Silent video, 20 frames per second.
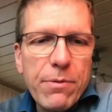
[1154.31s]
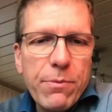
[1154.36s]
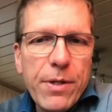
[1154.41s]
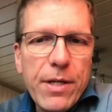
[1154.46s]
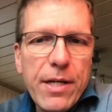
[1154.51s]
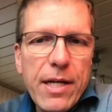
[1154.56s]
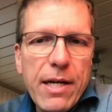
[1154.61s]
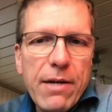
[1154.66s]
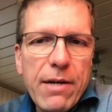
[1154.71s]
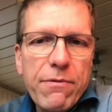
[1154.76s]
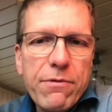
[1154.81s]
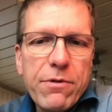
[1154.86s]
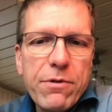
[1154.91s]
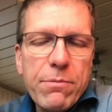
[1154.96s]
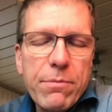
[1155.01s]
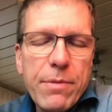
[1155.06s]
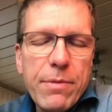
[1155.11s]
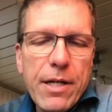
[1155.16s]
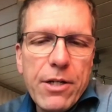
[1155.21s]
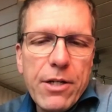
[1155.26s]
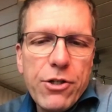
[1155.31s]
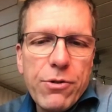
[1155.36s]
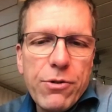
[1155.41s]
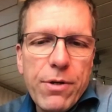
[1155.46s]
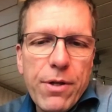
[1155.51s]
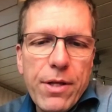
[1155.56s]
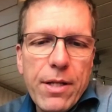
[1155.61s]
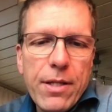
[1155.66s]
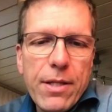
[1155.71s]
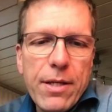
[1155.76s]
we have to make sure
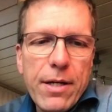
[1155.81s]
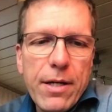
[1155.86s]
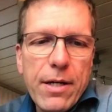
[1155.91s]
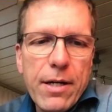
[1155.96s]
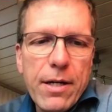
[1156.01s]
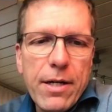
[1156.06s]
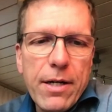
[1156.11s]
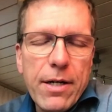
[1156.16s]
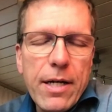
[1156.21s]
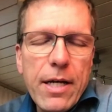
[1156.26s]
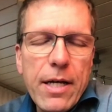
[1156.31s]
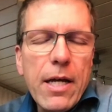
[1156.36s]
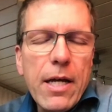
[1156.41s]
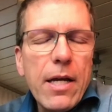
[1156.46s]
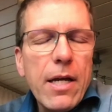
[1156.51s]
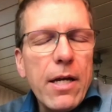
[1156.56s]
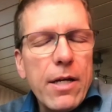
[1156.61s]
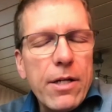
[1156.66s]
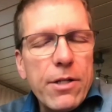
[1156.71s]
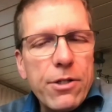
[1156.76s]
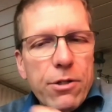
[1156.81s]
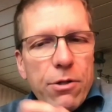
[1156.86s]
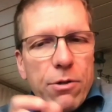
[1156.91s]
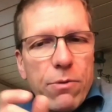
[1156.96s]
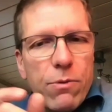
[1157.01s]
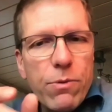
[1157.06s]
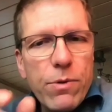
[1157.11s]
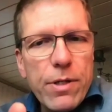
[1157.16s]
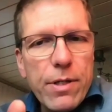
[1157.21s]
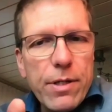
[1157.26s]
that there are
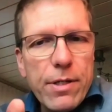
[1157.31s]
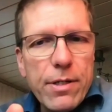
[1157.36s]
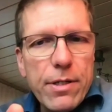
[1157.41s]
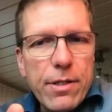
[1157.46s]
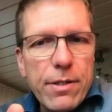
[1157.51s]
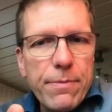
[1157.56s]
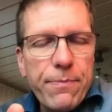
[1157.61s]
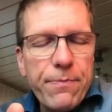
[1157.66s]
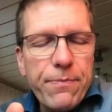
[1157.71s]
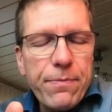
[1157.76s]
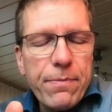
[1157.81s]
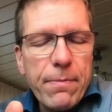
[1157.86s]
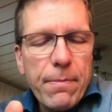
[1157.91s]
no